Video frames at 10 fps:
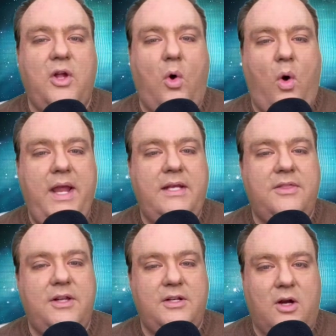coined
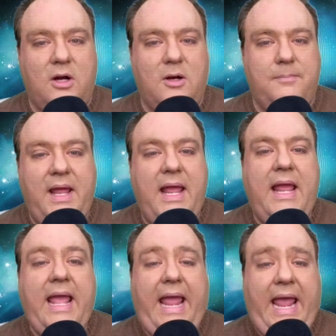the term
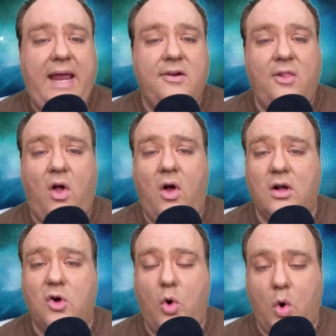
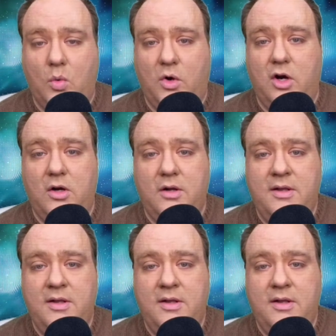analog horror.